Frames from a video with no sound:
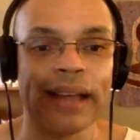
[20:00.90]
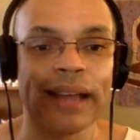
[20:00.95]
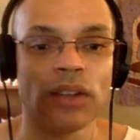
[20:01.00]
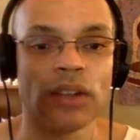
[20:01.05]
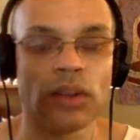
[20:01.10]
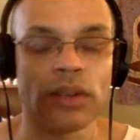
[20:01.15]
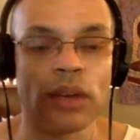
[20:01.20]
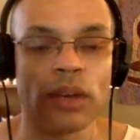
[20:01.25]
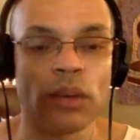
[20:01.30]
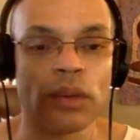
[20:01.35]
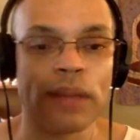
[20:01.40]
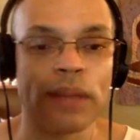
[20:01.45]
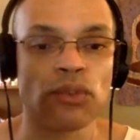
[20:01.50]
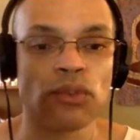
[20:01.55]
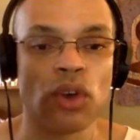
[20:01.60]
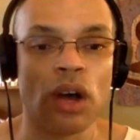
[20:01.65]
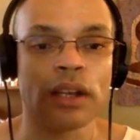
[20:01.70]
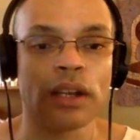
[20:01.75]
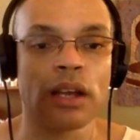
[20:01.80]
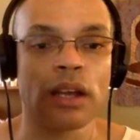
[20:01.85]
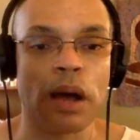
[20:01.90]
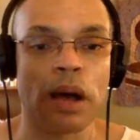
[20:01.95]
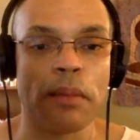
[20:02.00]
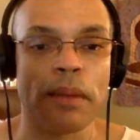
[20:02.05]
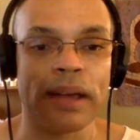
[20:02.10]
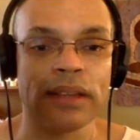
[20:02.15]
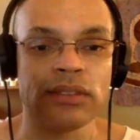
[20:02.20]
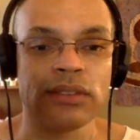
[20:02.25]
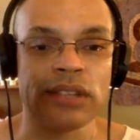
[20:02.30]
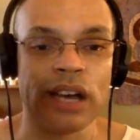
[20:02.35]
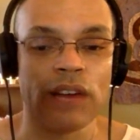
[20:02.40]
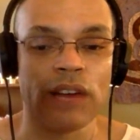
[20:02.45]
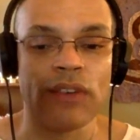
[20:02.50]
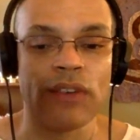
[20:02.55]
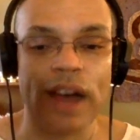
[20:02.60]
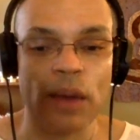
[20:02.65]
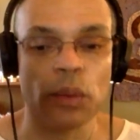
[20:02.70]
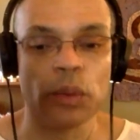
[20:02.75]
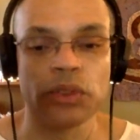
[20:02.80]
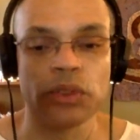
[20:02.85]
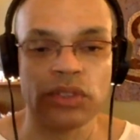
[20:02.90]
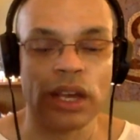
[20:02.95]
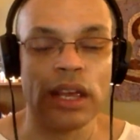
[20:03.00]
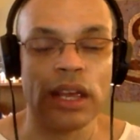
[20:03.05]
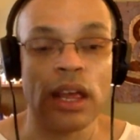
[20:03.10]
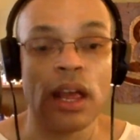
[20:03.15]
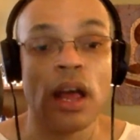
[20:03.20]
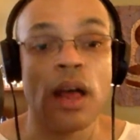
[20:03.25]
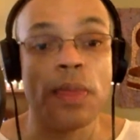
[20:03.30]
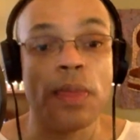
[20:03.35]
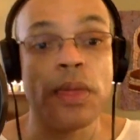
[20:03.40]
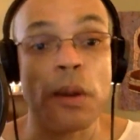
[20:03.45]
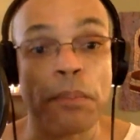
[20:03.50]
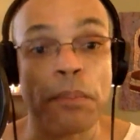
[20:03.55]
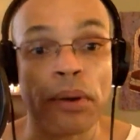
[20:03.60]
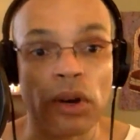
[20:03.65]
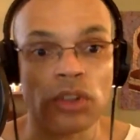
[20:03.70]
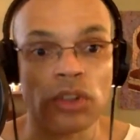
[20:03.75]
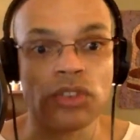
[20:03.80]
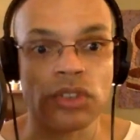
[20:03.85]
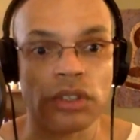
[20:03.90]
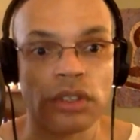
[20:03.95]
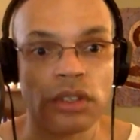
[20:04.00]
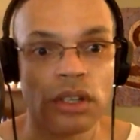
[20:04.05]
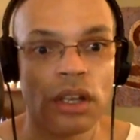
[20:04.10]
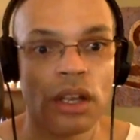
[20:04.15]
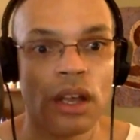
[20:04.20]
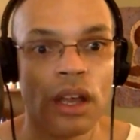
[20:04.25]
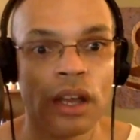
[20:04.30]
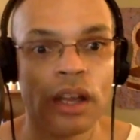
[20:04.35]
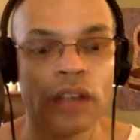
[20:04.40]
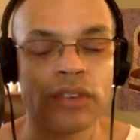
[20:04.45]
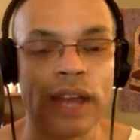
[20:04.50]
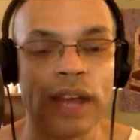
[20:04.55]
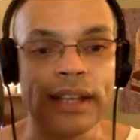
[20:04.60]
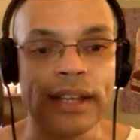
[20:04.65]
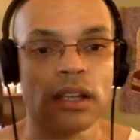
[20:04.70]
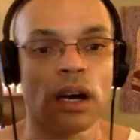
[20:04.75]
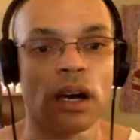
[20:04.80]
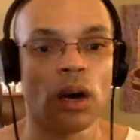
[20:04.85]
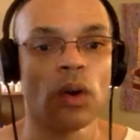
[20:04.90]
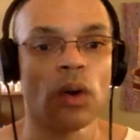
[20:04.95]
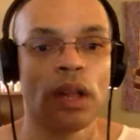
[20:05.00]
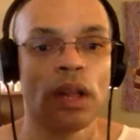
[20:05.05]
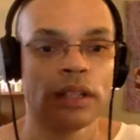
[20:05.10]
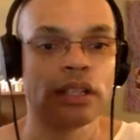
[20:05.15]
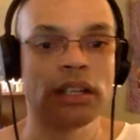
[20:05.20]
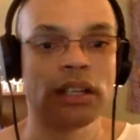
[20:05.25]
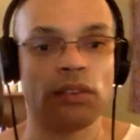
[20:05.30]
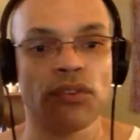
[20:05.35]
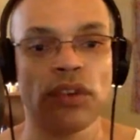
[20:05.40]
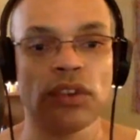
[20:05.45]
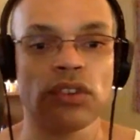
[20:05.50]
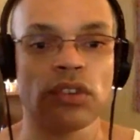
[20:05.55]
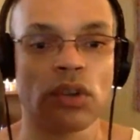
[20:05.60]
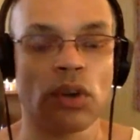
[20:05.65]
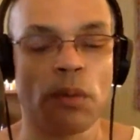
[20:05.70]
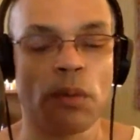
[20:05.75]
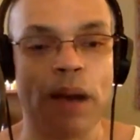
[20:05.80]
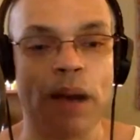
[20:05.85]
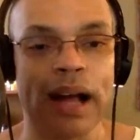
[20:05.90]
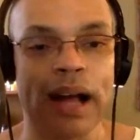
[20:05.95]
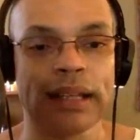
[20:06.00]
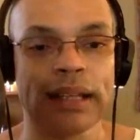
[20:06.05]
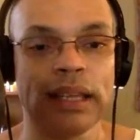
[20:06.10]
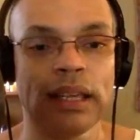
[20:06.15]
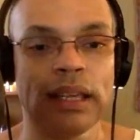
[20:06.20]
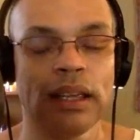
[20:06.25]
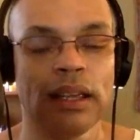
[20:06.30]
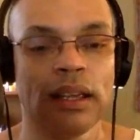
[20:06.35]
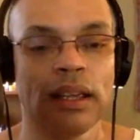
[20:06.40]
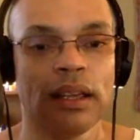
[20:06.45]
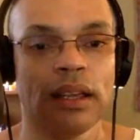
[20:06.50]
know that when I'm talking about myself, I will say the person, because I know that the physical body,